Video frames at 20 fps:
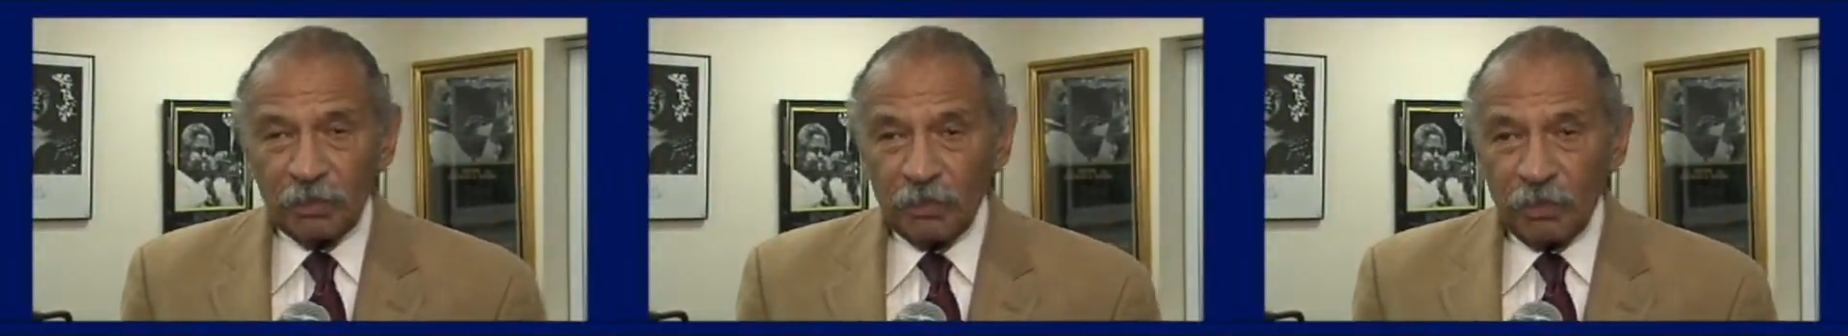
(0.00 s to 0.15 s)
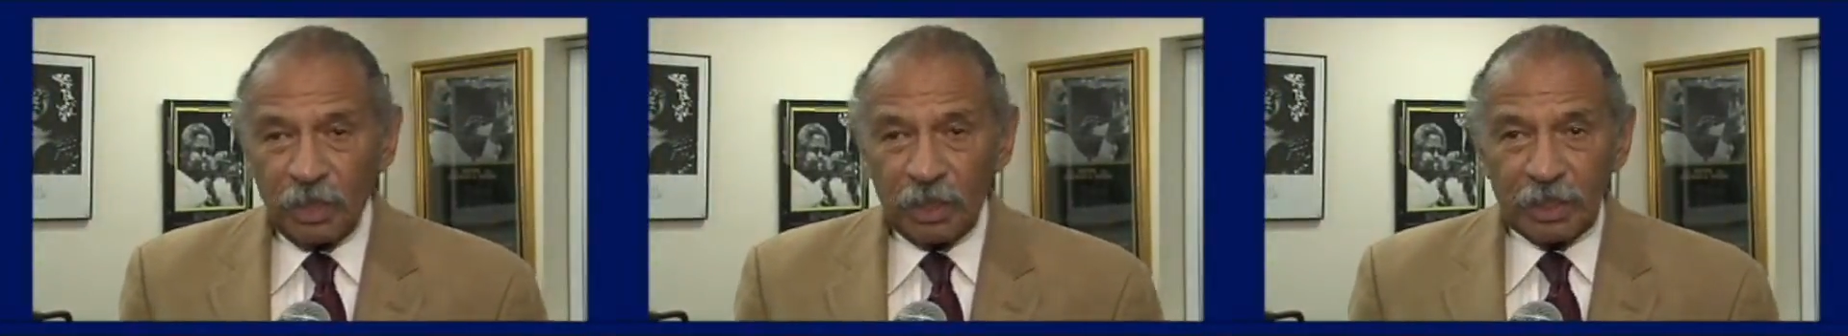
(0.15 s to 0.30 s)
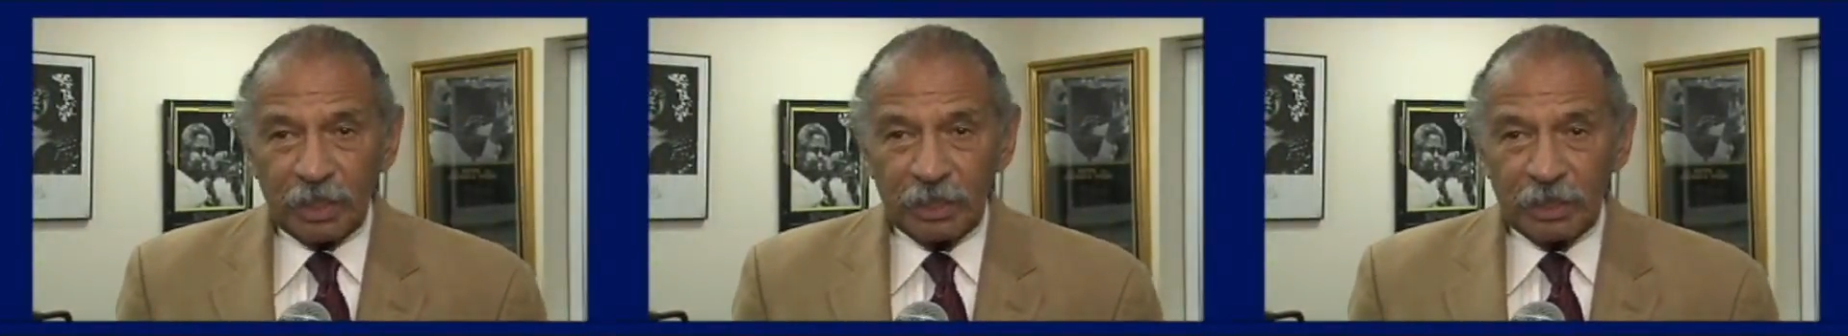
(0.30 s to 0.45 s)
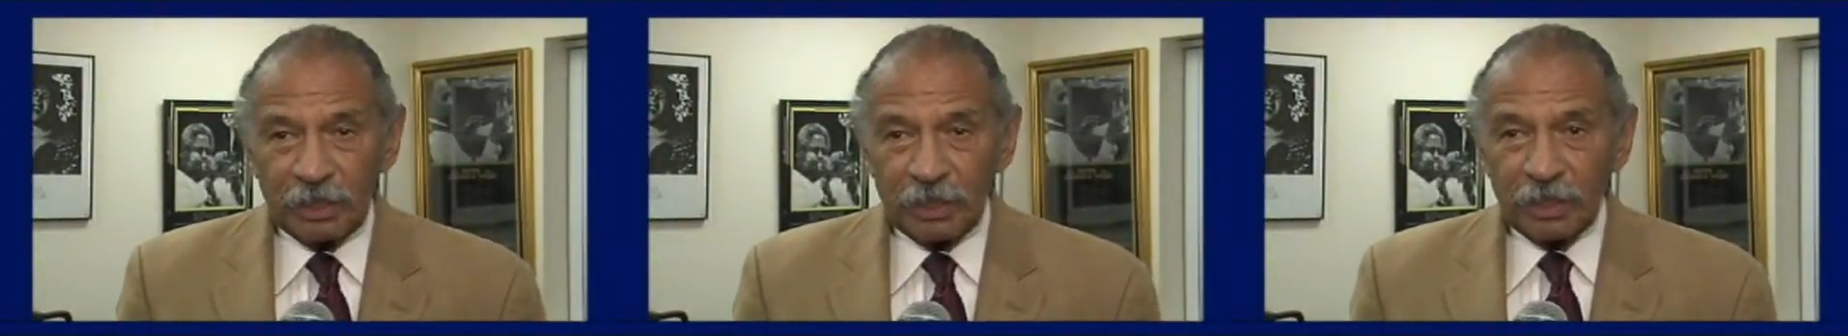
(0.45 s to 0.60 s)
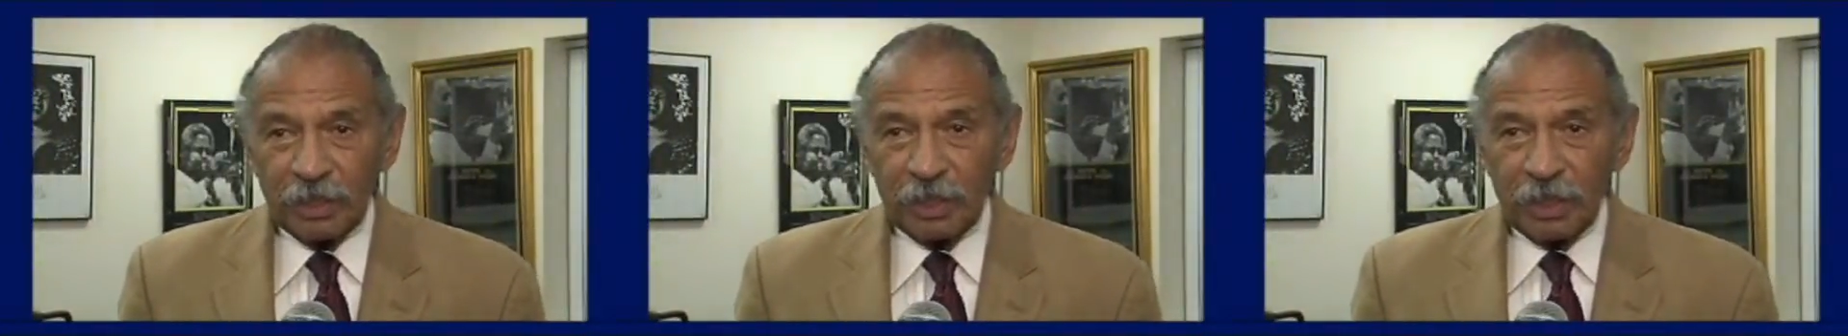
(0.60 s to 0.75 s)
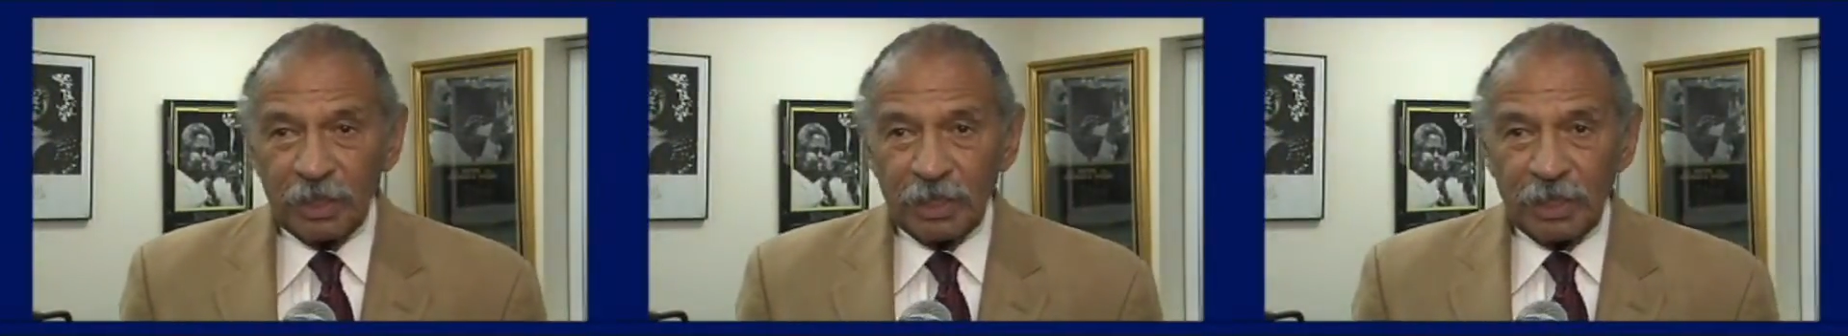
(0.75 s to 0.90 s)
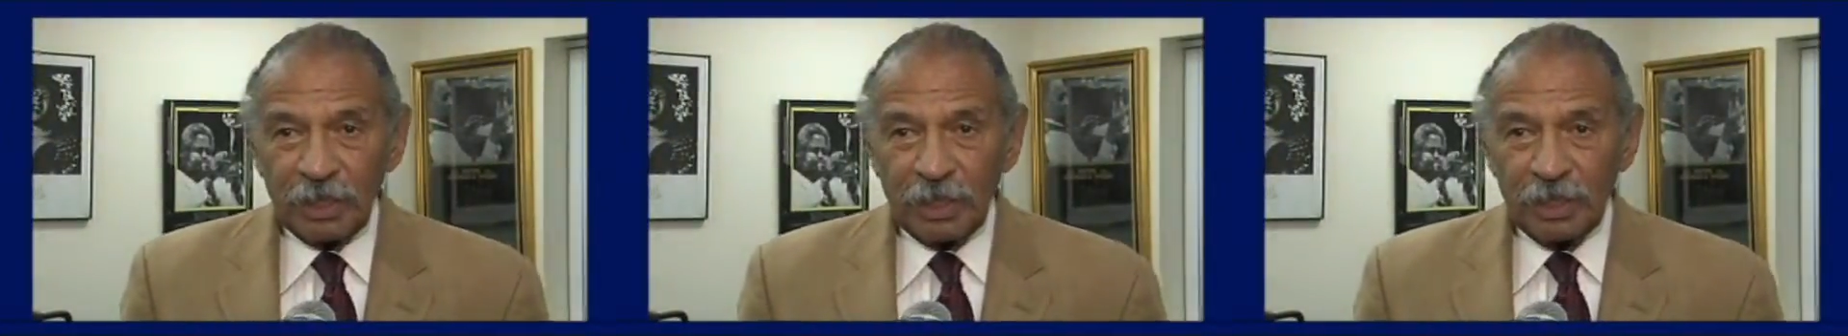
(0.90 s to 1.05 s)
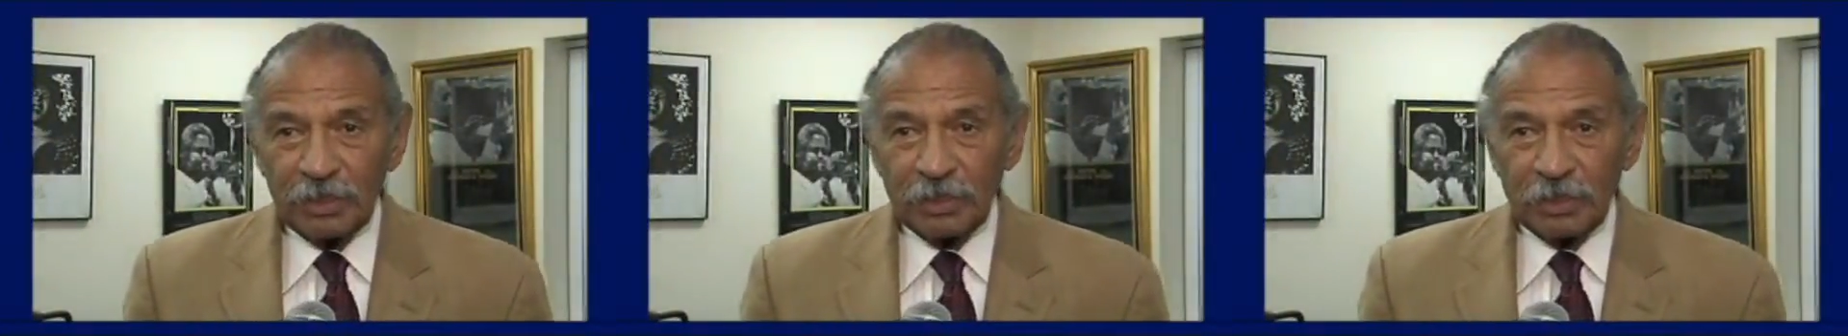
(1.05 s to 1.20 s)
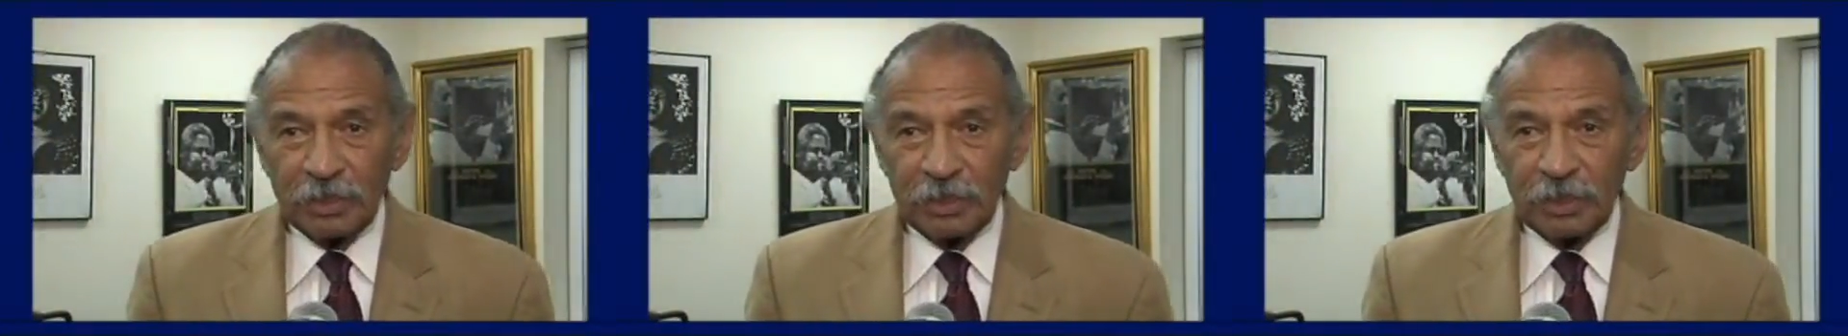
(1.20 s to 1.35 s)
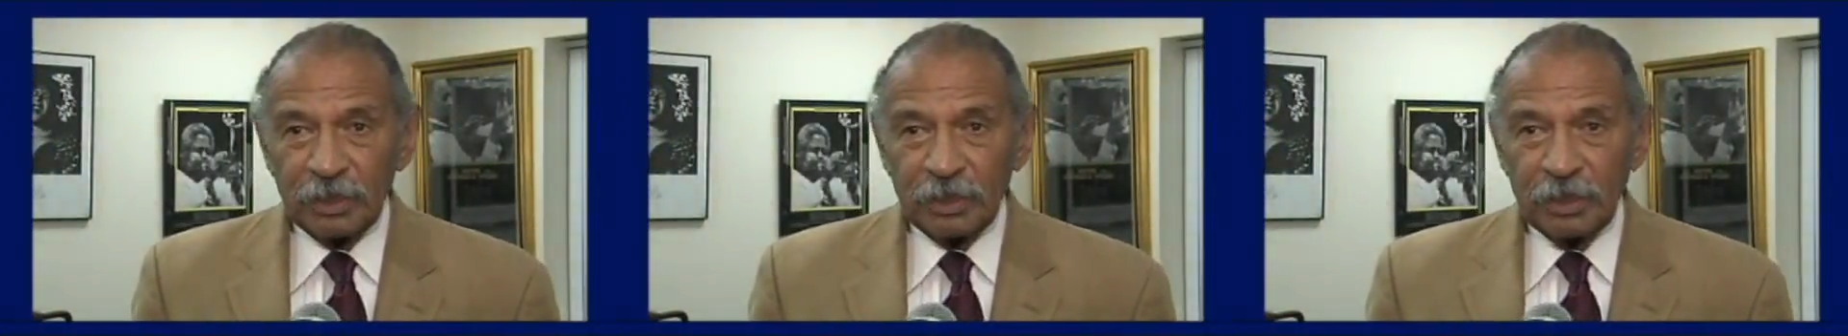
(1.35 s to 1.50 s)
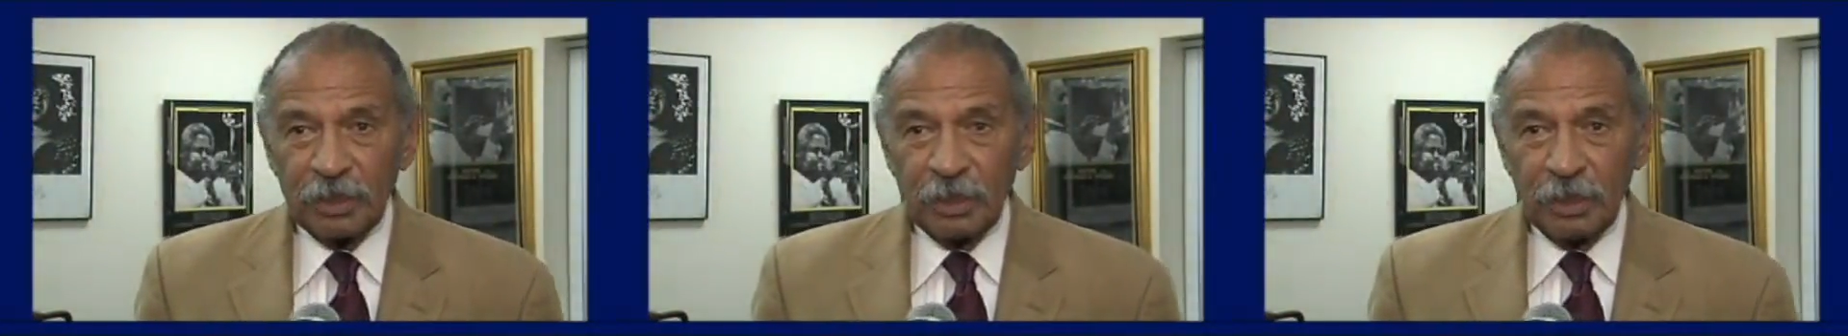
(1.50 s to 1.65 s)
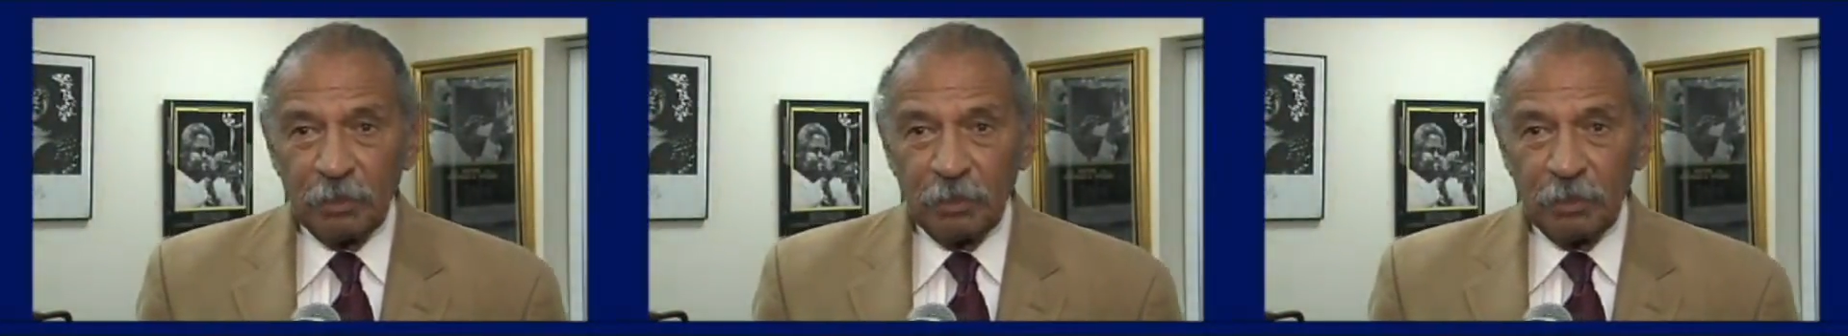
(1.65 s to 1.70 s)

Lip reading: reconciliation